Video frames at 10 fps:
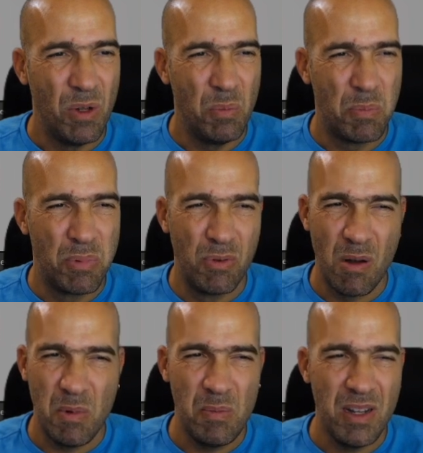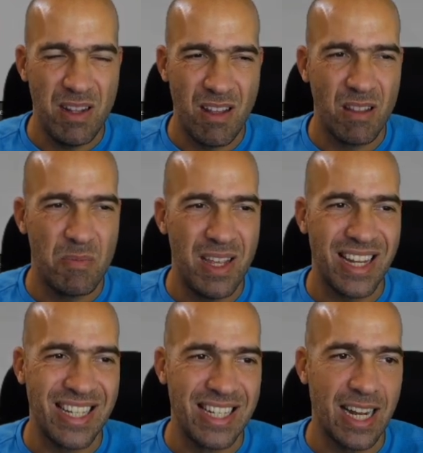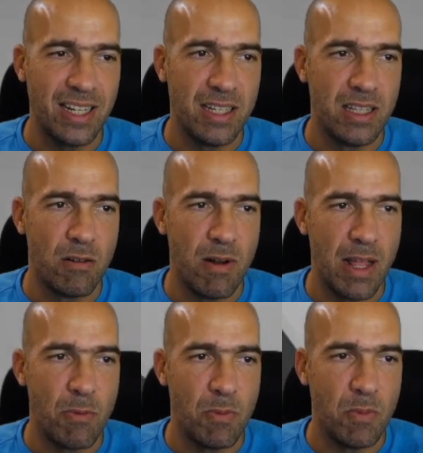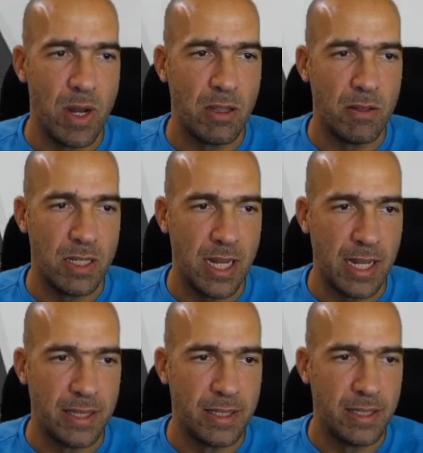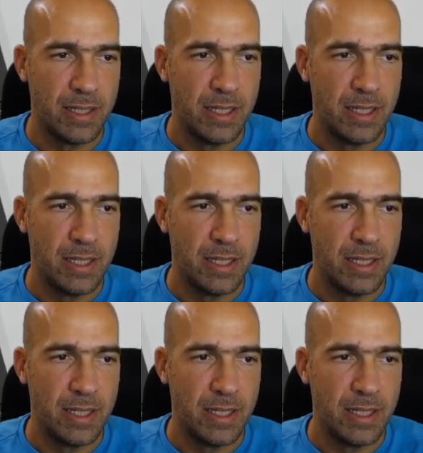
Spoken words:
will probably not be exactly the right way to say it.